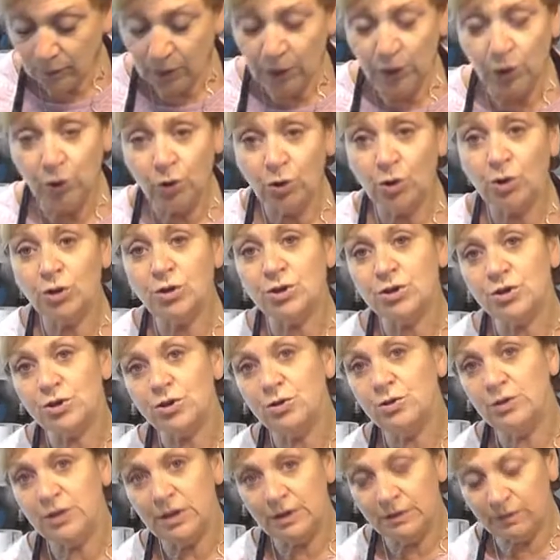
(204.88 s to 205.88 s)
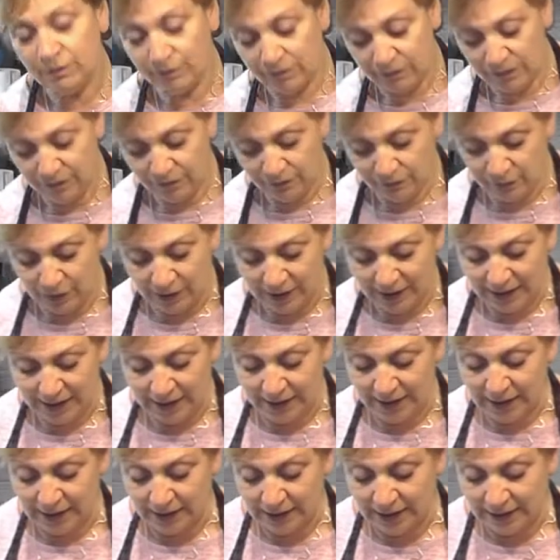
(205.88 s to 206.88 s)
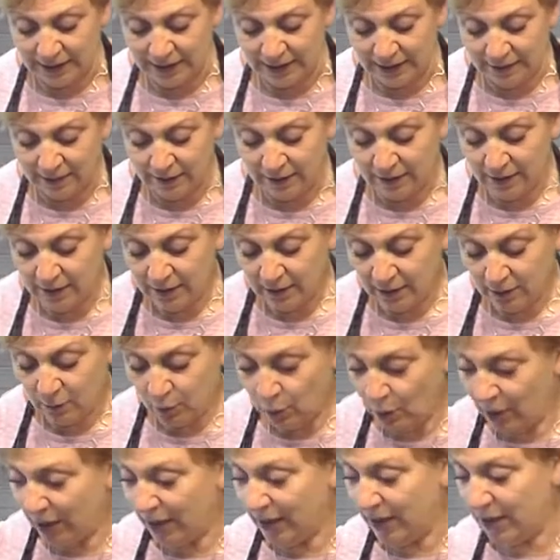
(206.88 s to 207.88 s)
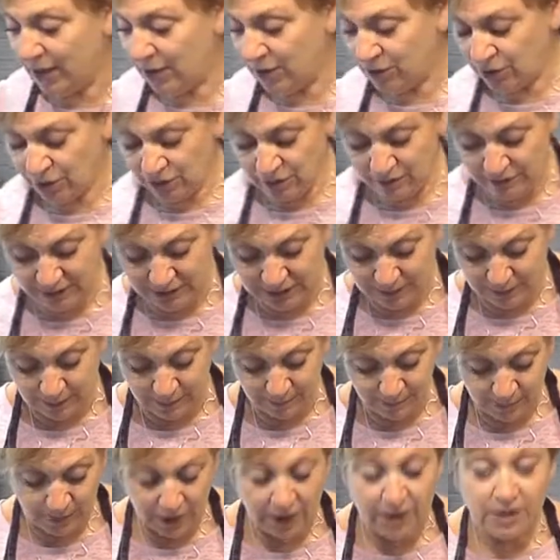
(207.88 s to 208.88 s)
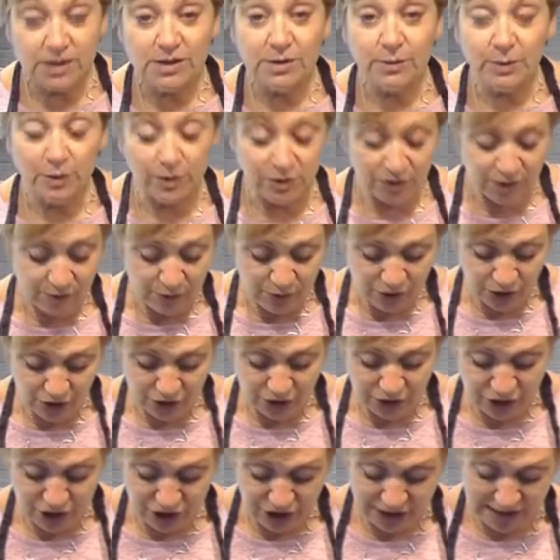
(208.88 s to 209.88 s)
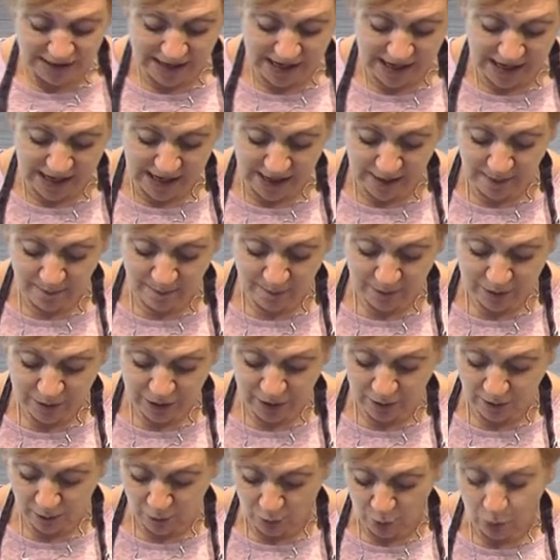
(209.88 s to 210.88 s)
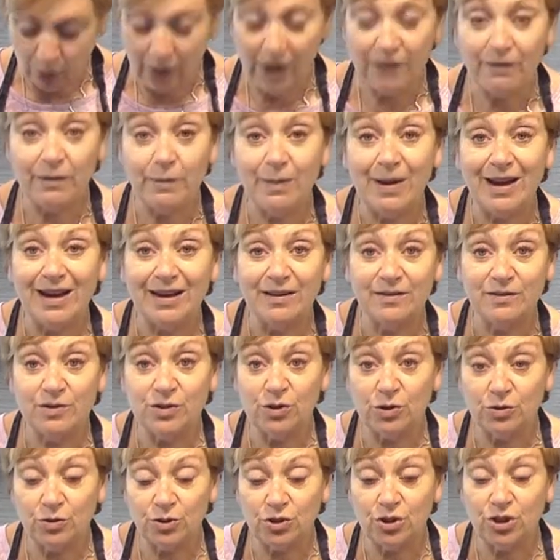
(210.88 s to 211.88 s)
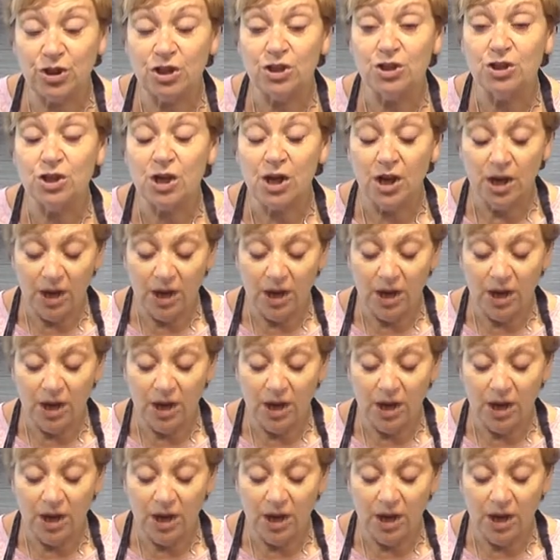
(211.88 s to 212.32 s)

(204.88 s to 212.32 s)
You could do the frying and then wait and do the rest of it. So we've got some sausages here. So you'll all have a packet of sausages.